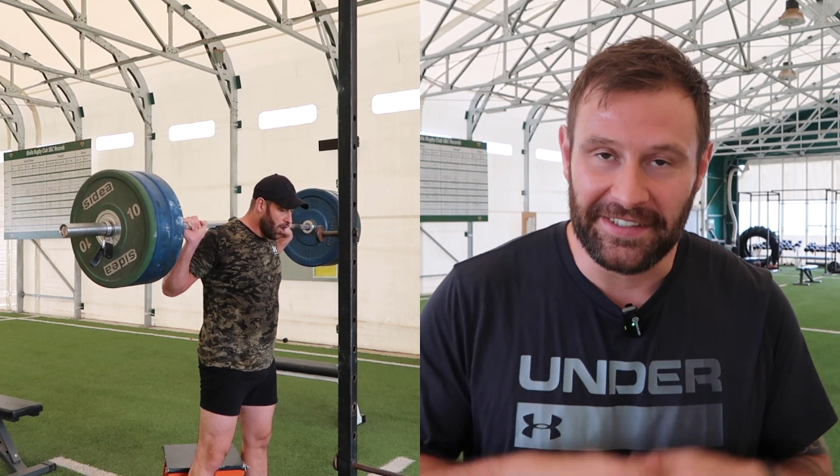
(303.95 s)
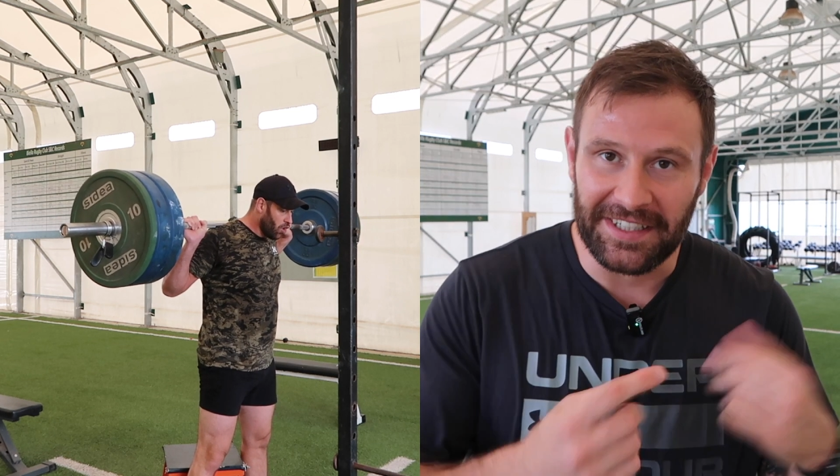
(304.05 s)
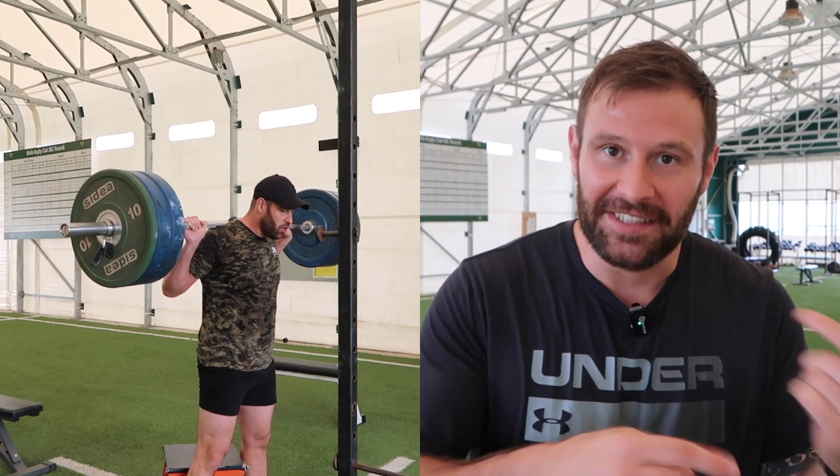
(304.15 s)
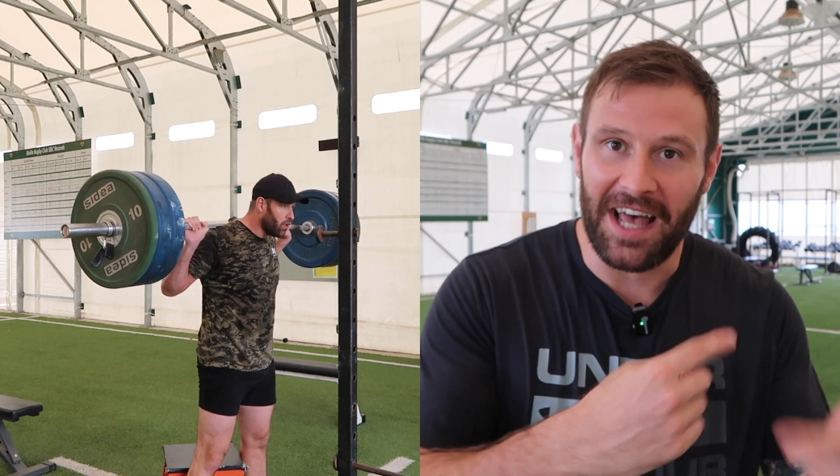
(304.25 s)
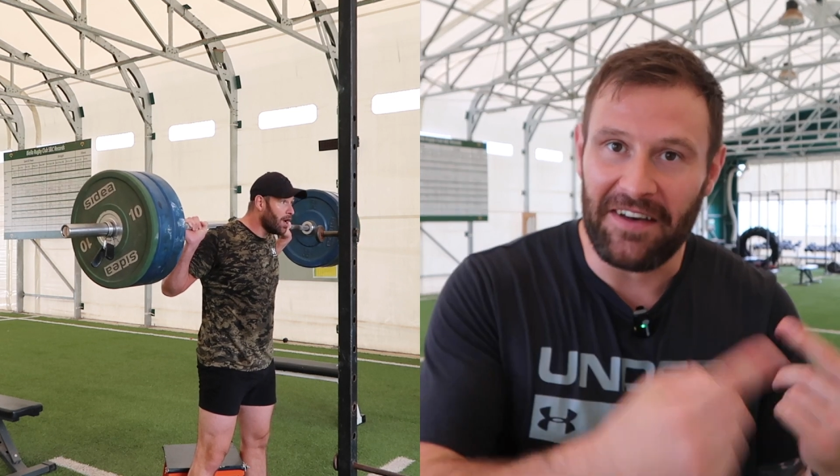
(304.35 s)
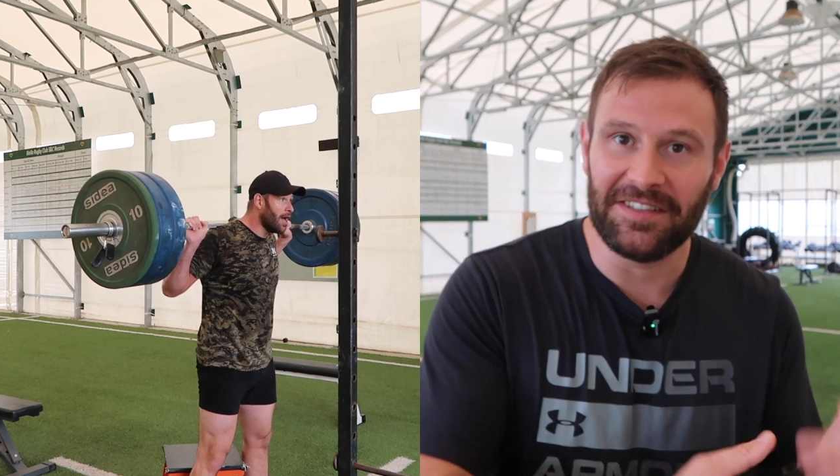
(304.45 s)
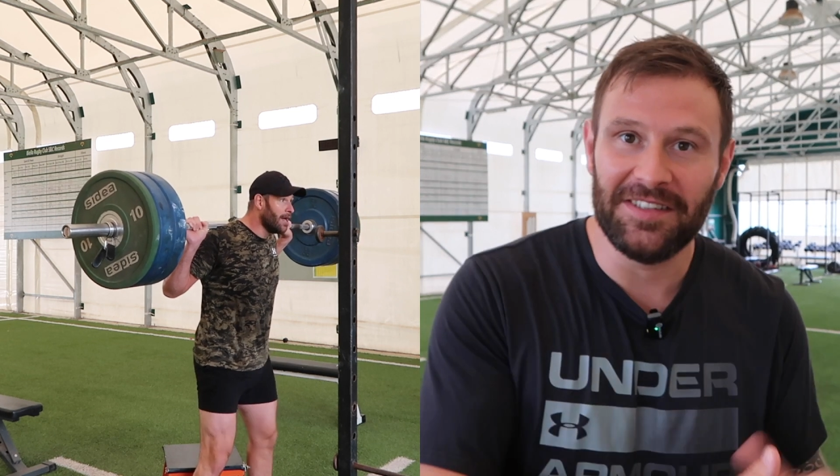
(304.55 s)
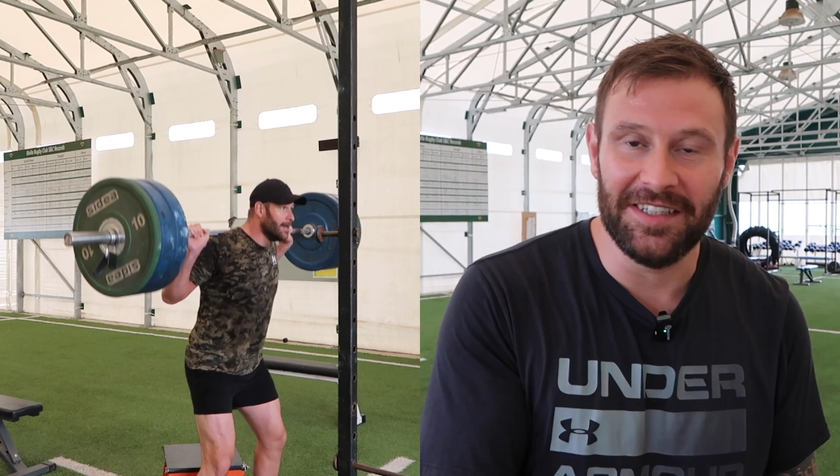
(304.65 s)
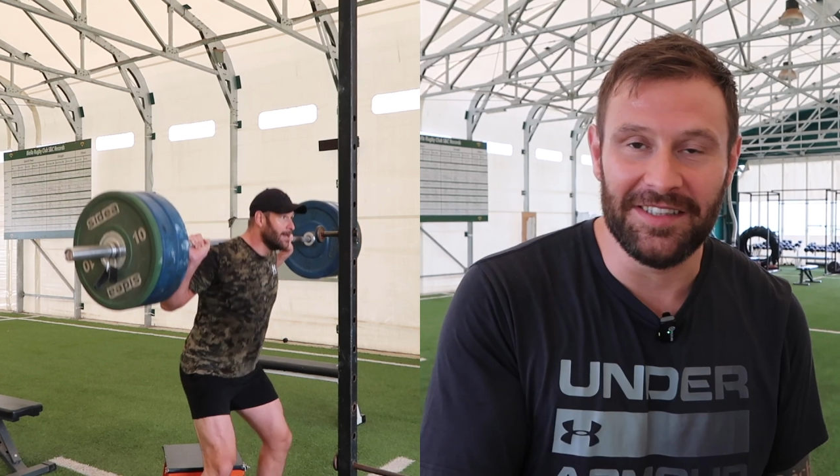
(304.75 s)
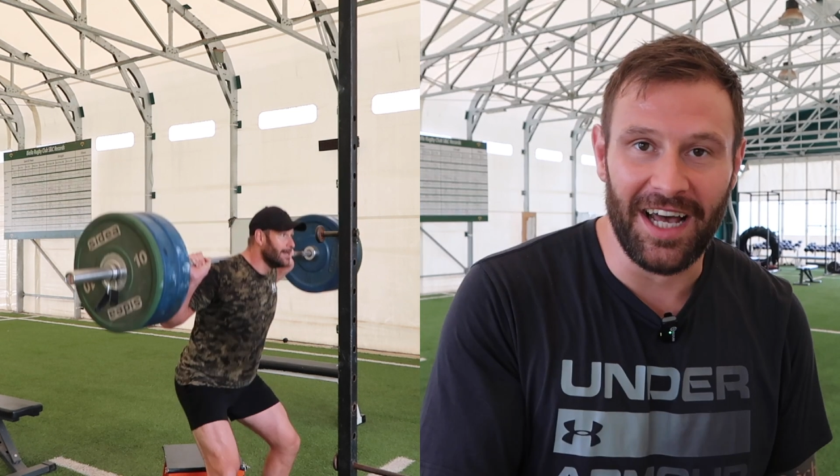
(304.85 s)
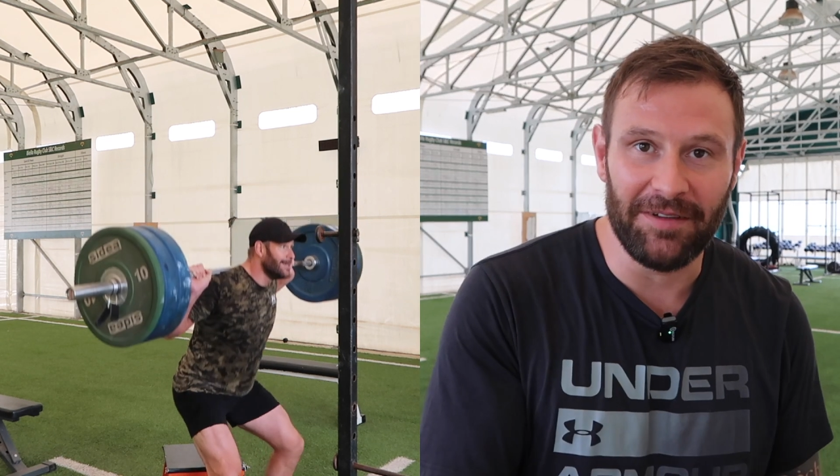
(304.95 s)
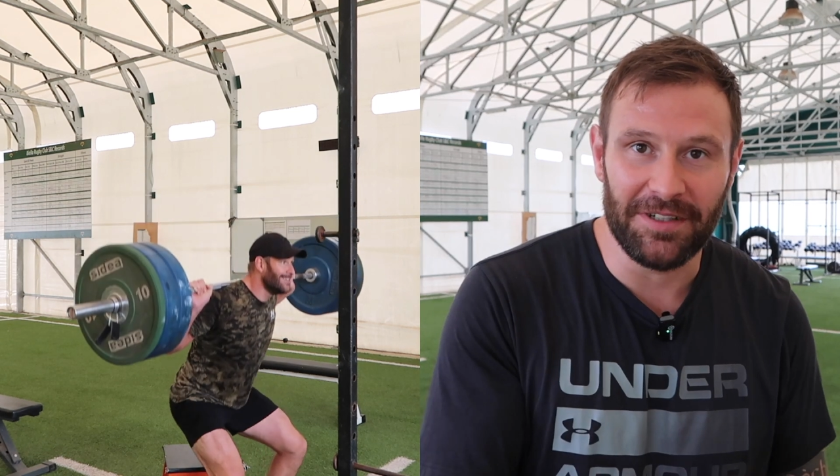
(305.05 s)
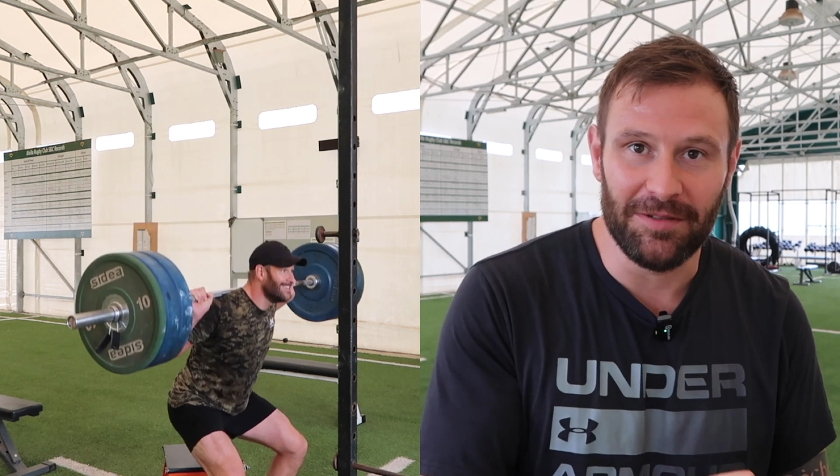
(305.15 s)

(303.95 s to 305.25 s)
it's having to adapt,